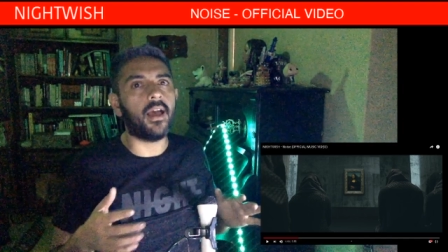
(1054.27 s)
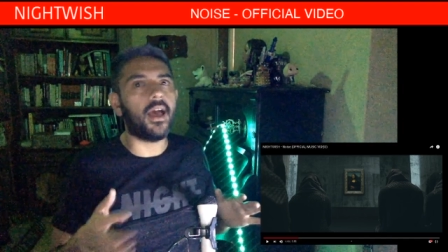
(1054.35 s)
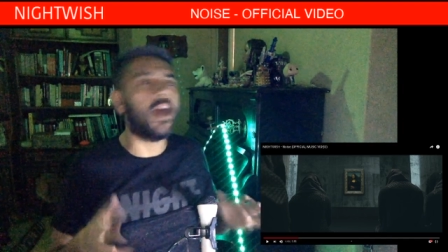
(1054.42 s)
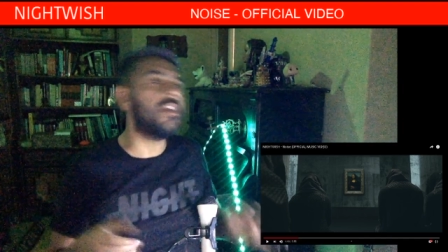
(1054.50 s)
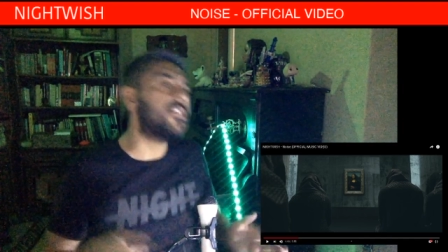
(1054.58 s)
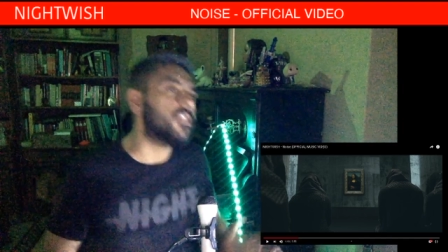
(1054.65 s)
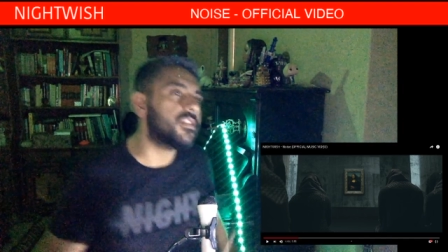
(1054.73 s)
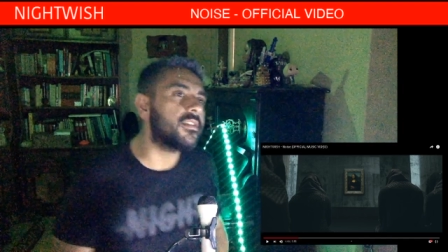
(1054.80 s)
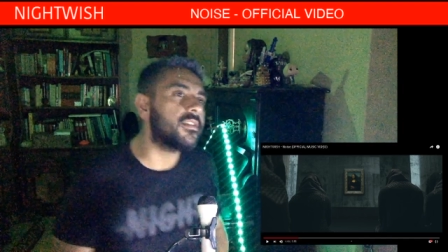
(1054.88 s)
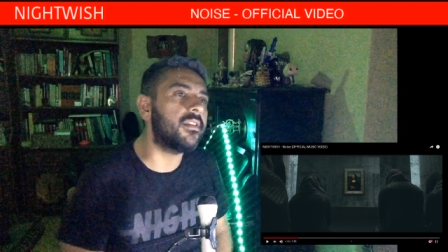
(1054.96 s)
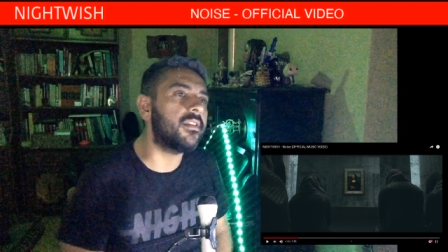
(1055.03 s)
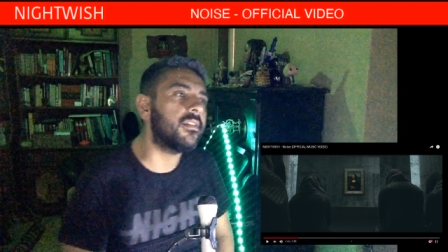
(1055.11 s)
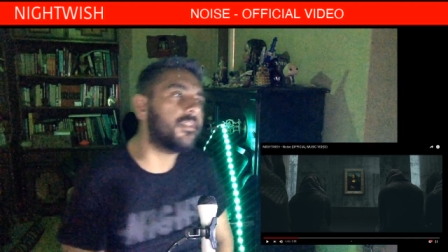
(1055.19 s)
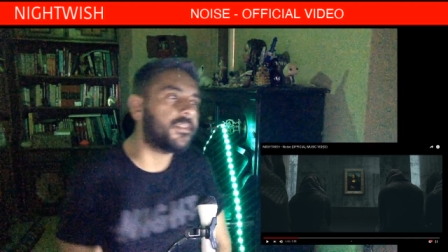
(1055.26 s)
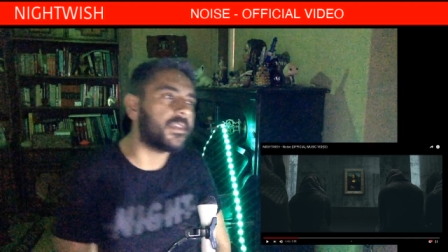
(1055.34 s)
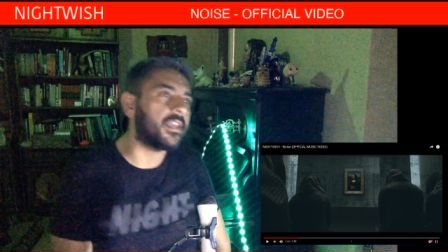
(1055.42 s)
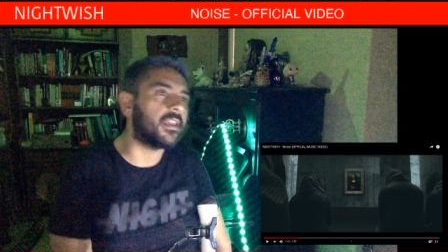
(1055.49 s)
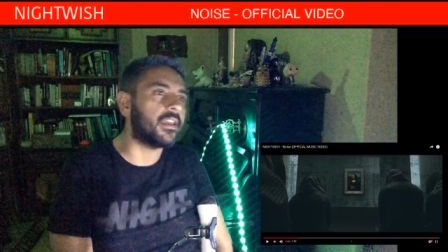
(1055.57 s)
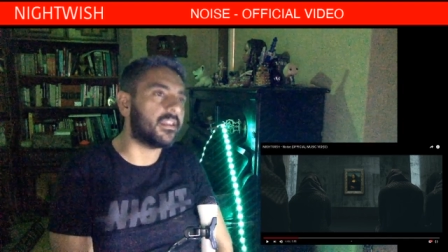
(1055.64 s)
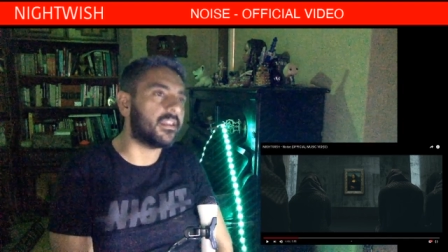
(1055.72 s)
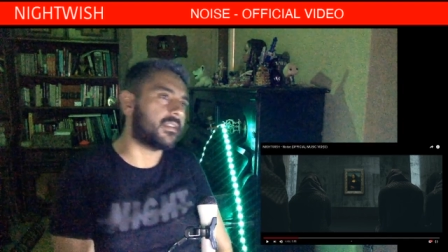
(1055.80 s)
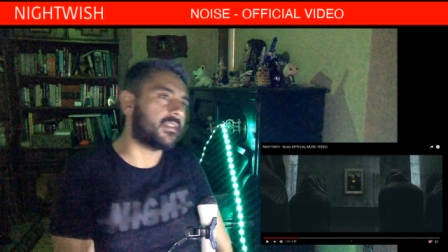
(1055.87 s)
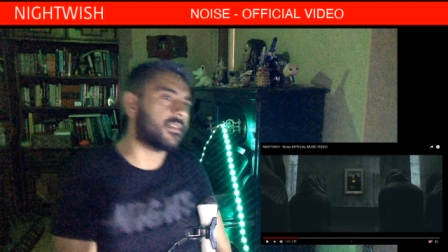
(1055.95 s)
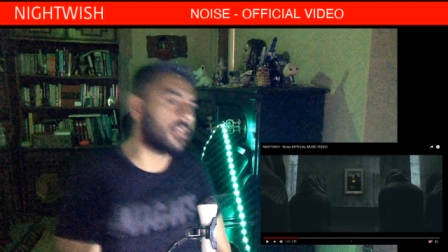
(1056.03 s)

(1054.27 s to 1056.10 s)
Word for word: I just don't think it.